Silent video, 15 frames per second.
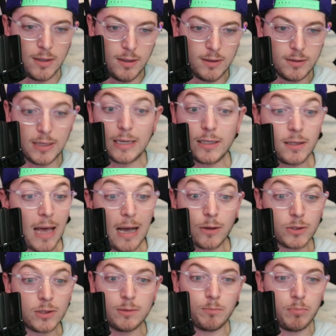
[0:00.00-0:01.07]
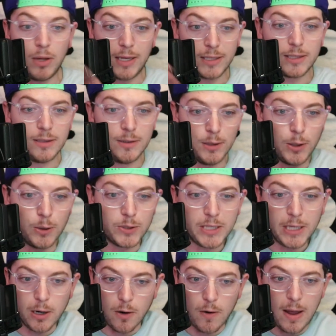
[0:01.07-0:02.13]
10,000 plus,
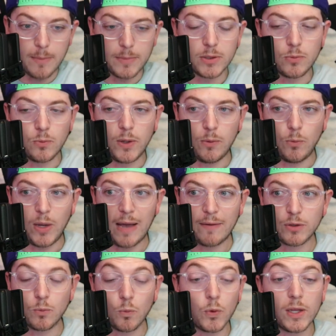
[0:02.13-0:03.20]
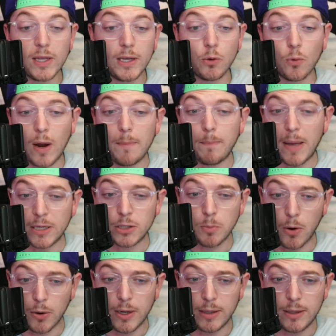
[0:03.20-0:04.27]
CRMs. We have some really great
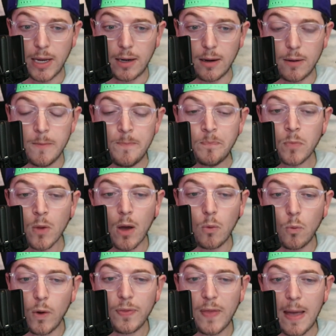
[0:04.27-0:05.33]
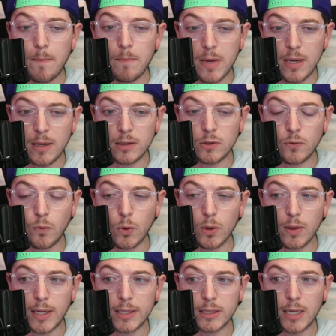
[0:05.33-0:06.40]
benchmarking data on what that means for,
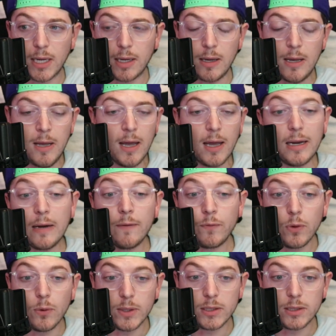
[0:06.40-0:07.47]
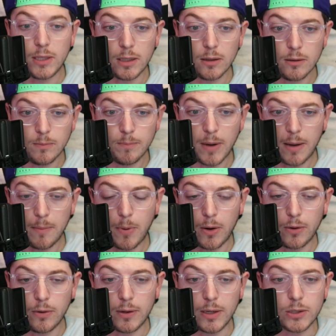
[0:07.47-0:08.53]
let's say, an influence deal by a
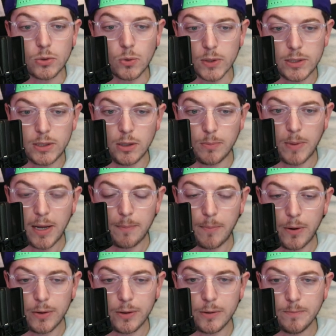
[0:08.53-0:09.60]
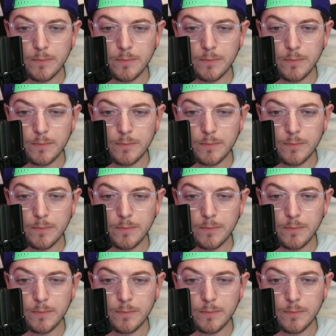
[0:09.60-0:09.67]
partner and a source deal by a partner.